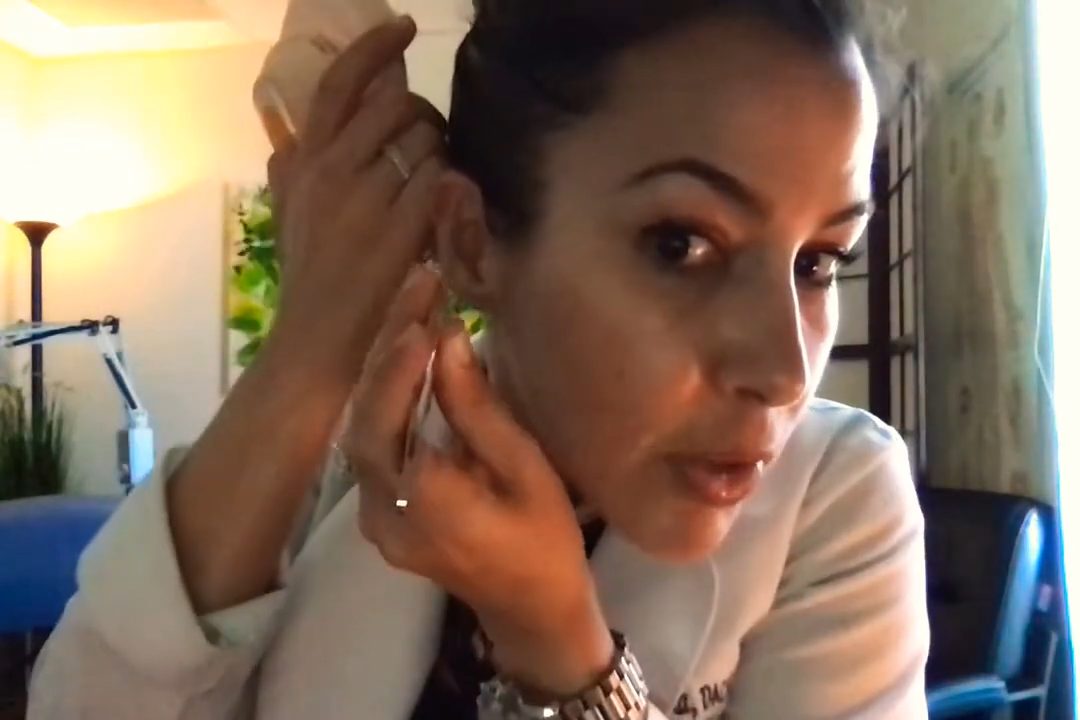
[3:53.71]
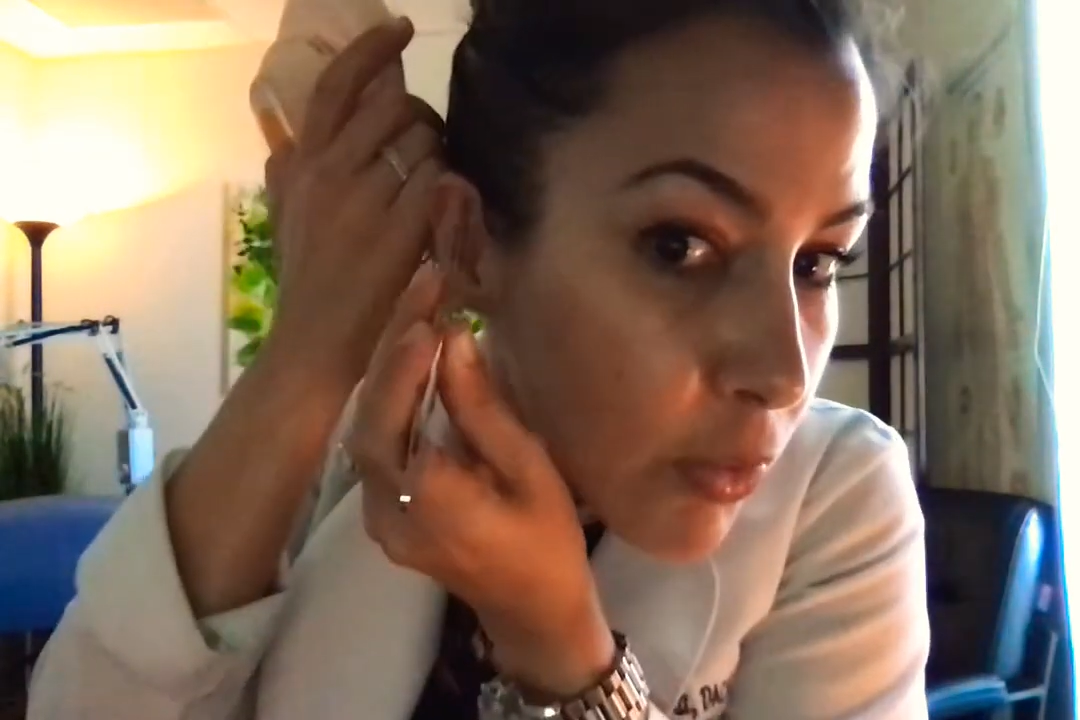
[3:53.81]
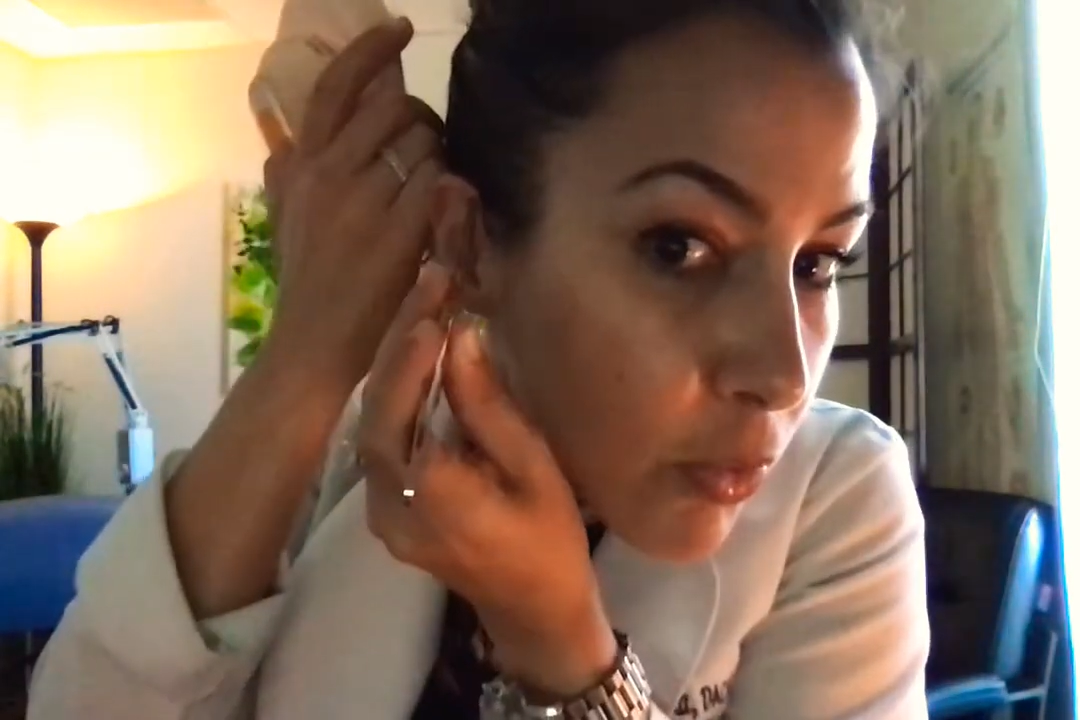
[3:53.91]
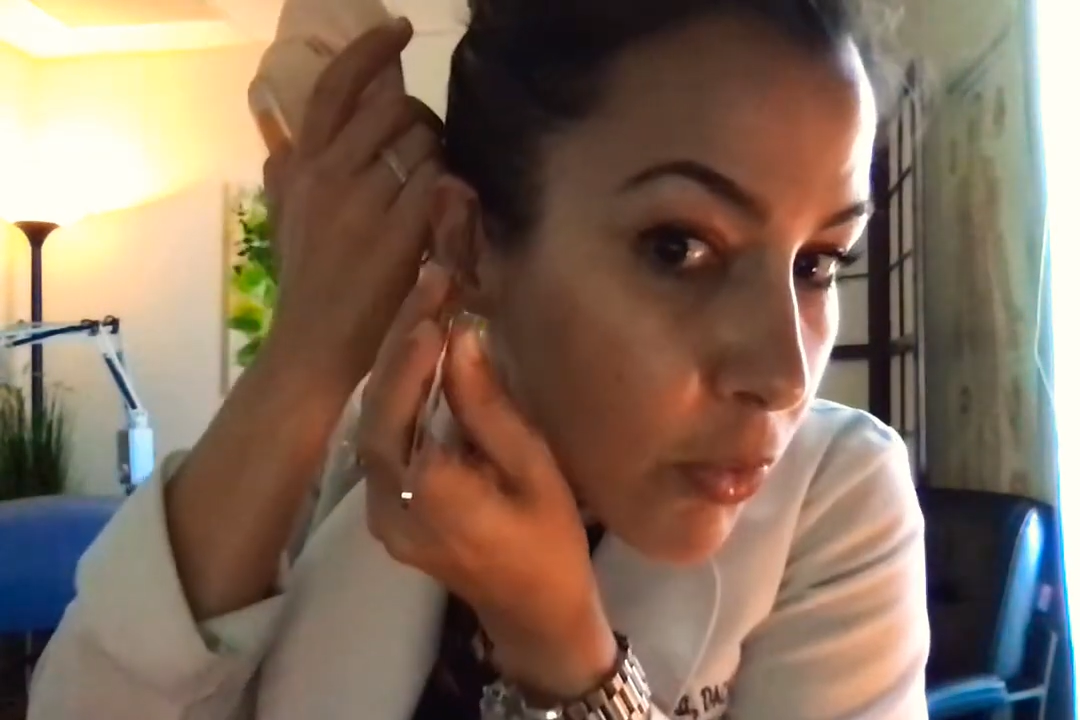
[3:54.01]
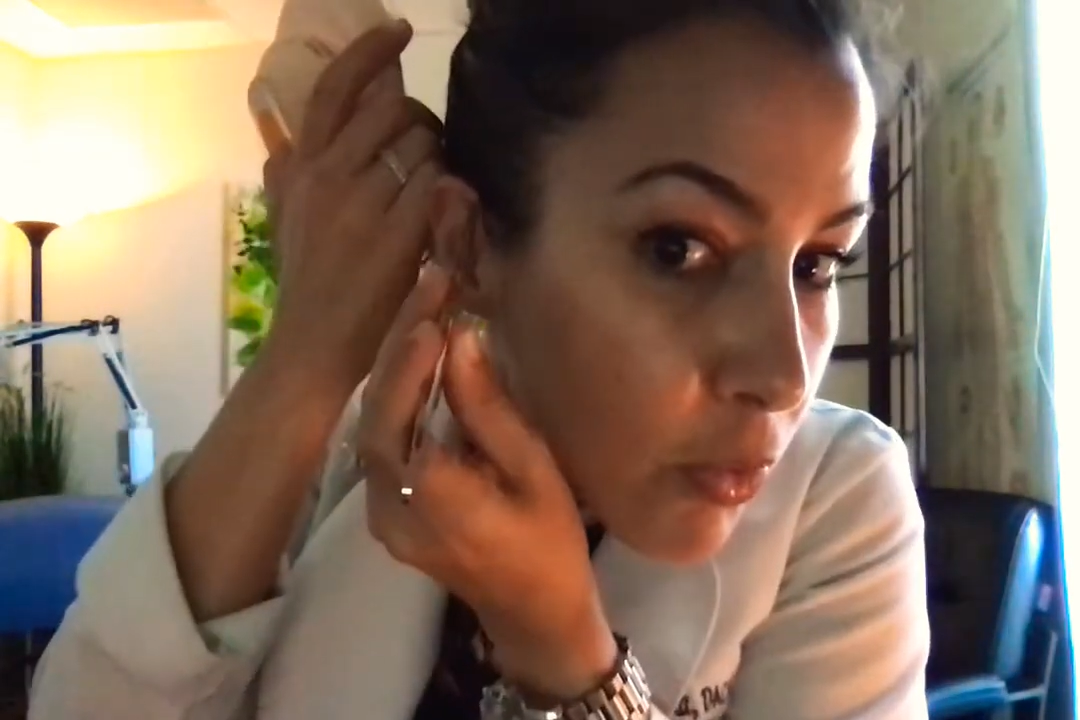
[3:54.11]

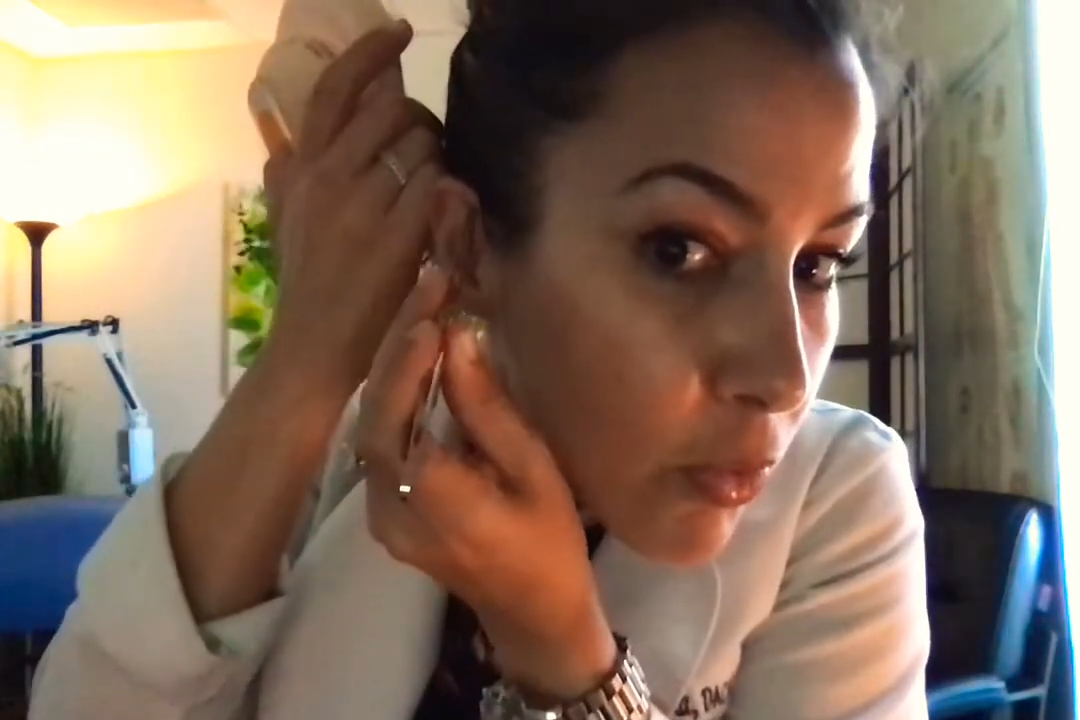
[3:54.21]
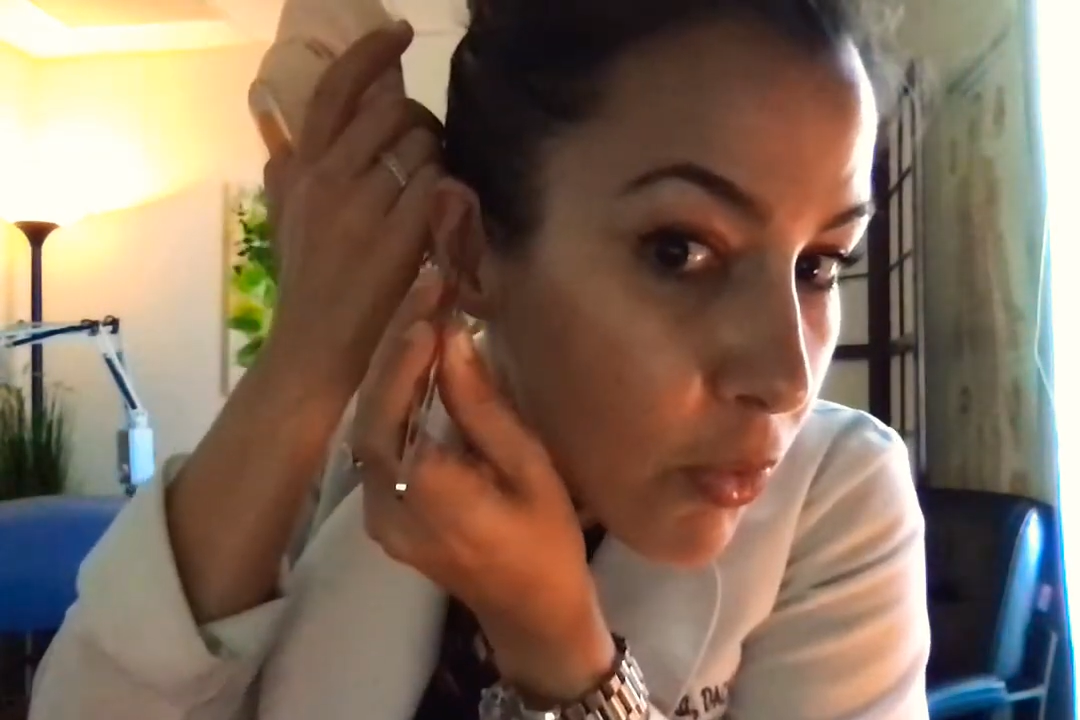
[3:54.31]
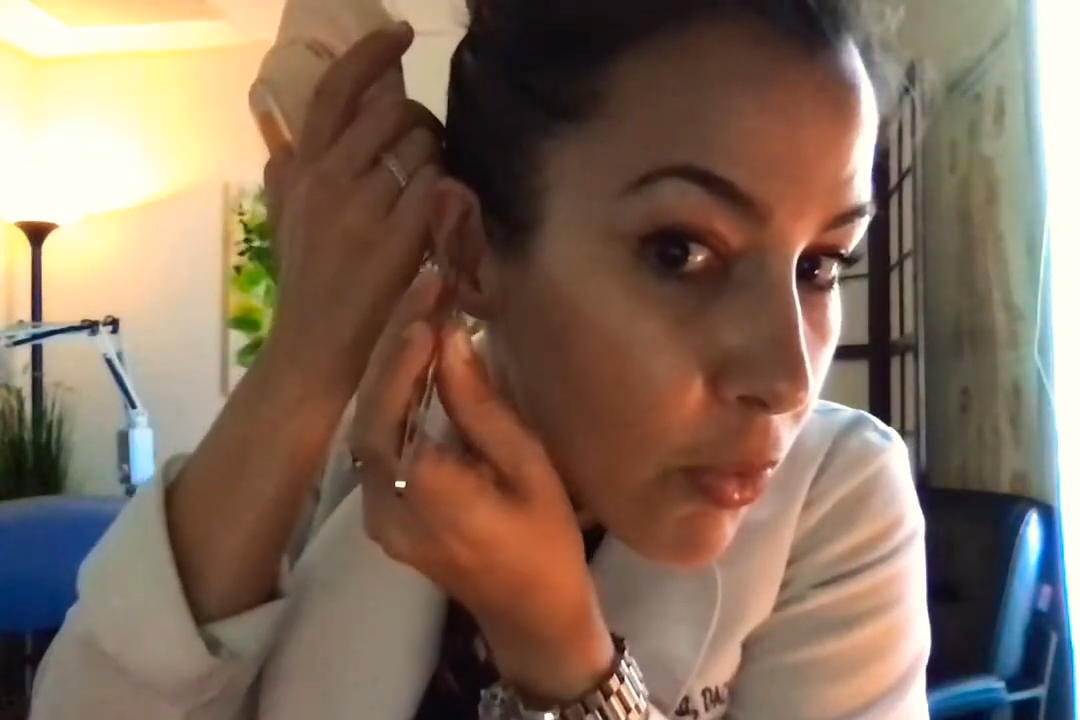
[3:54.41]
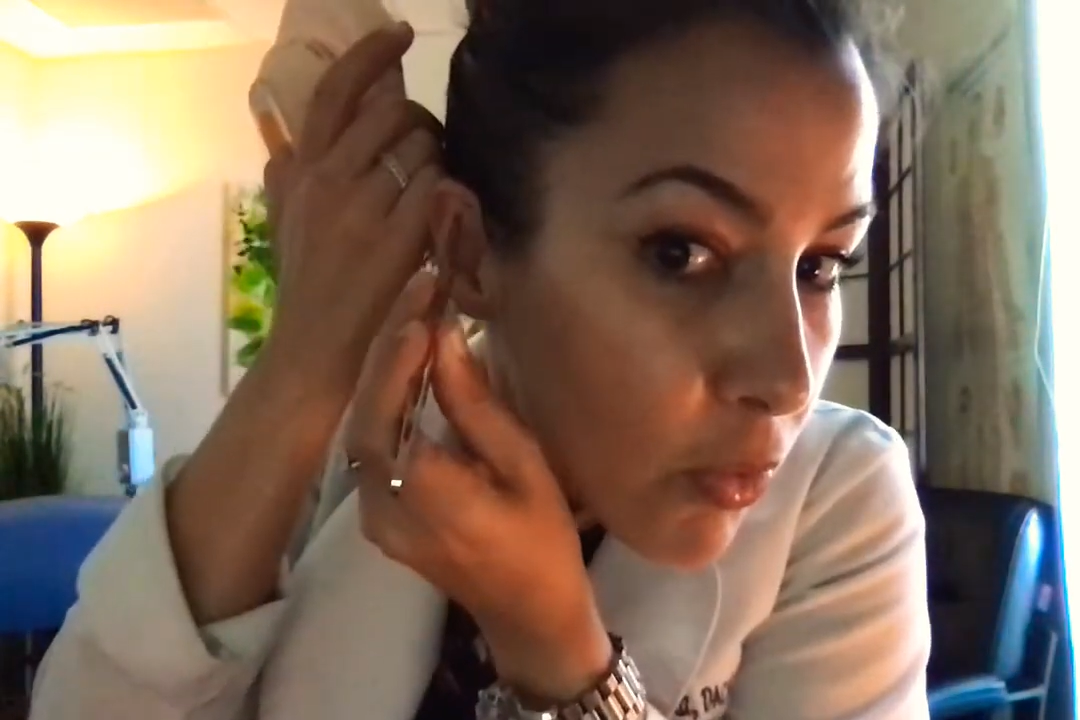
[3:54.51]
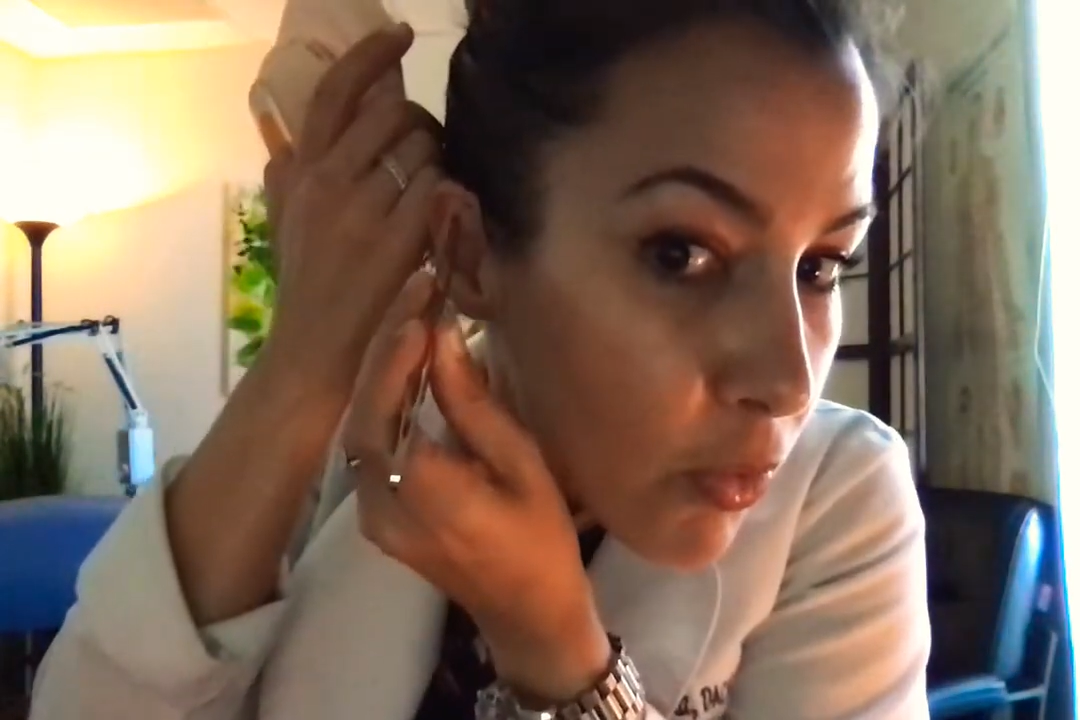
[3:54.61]

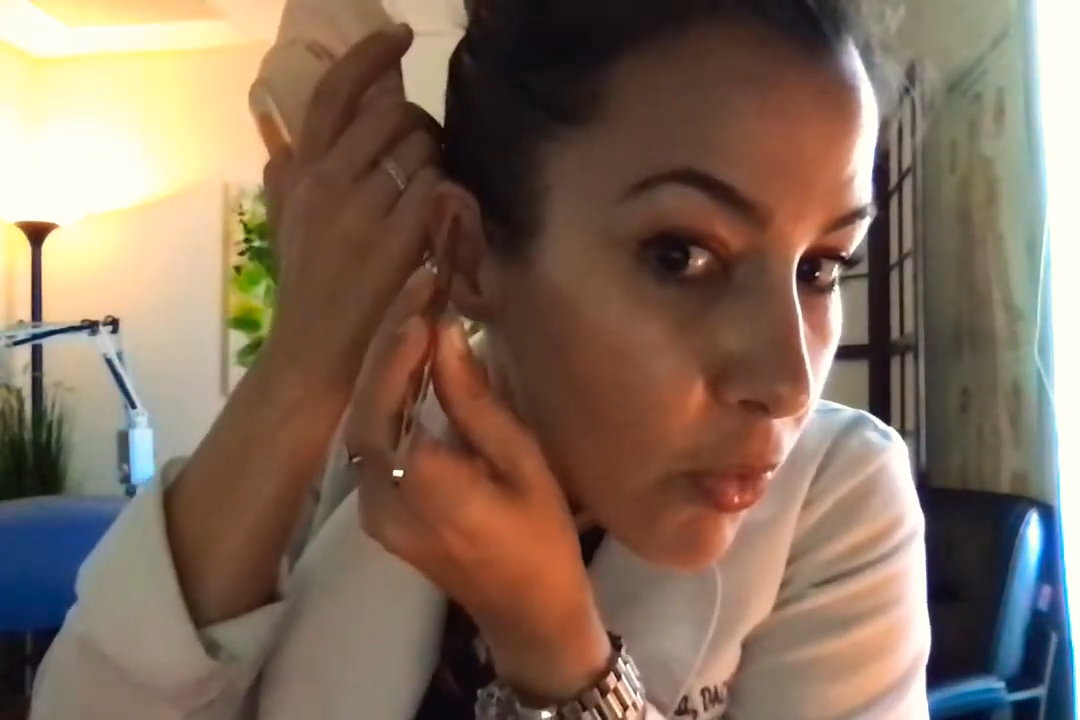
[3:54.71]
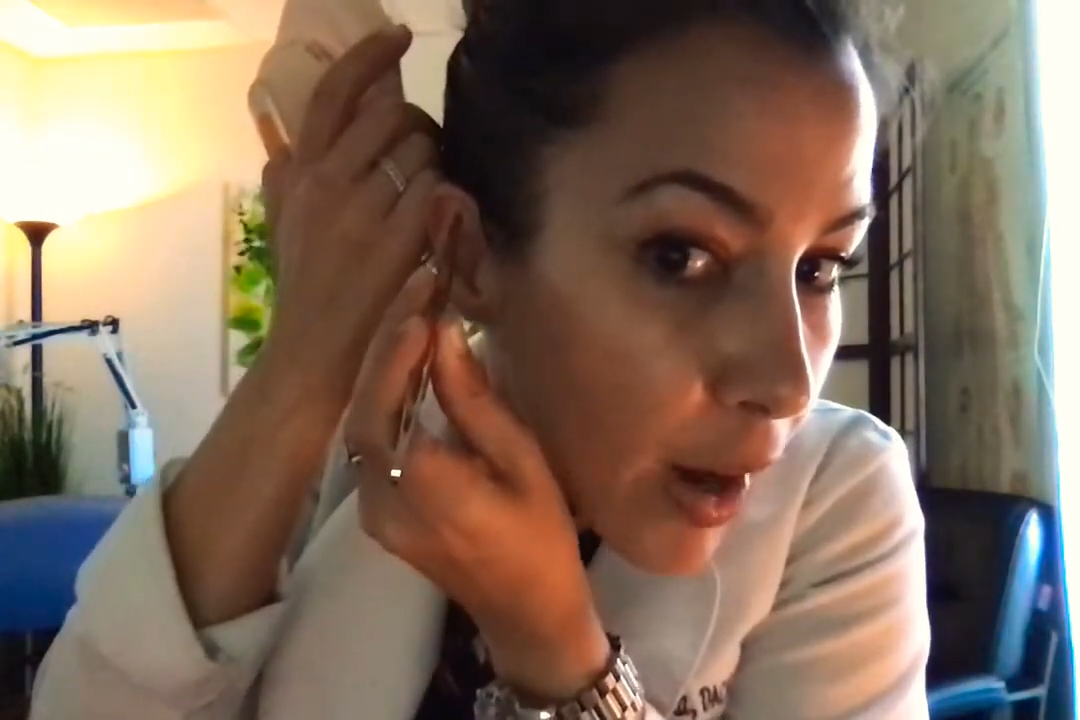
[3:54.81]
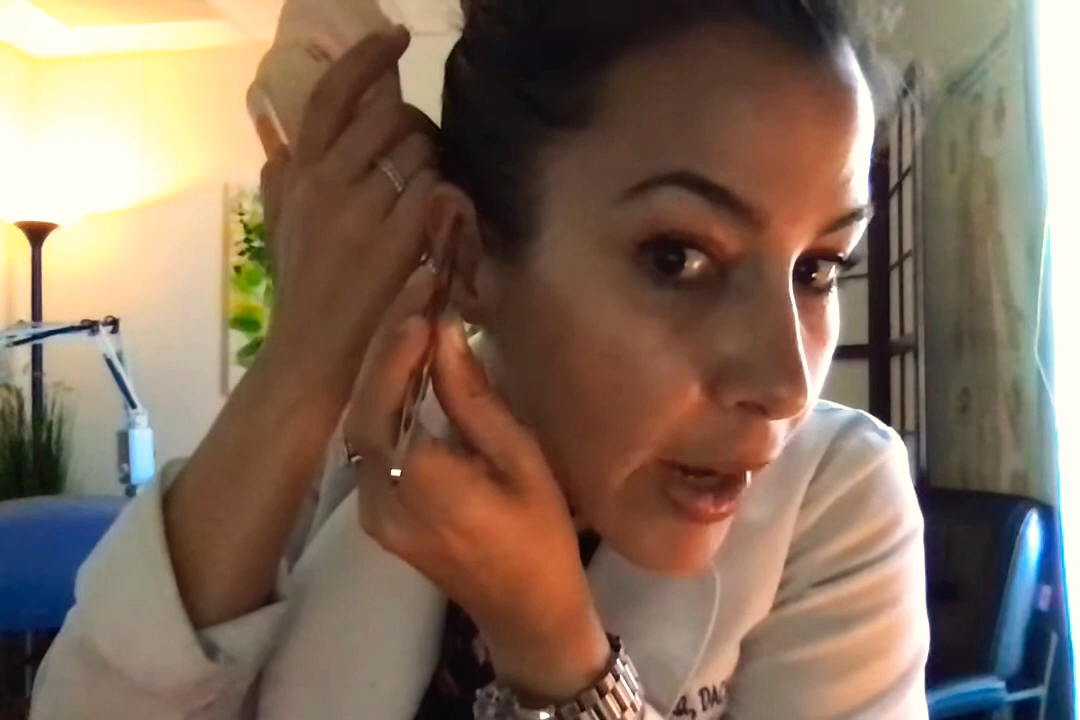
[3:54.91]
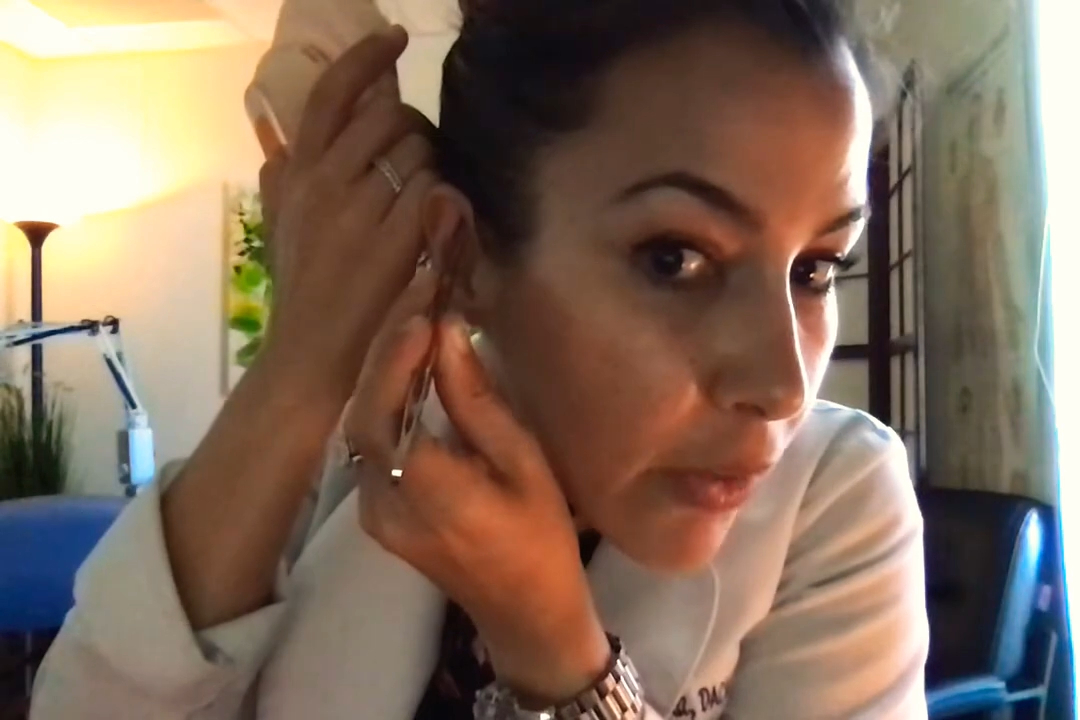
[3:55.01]
right